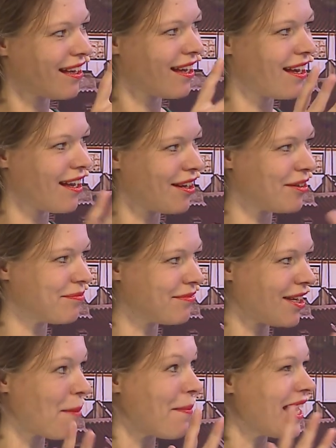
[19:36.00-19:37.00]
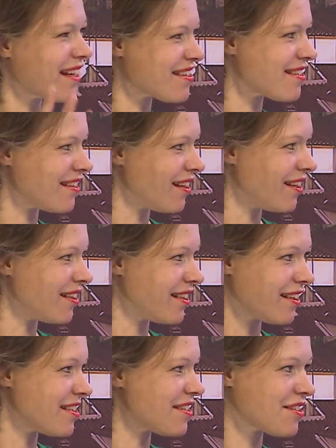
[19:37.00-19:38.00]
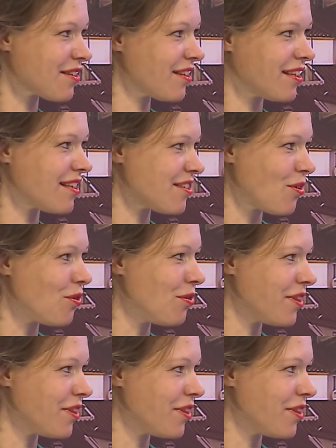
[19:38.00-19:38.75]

a mix? That all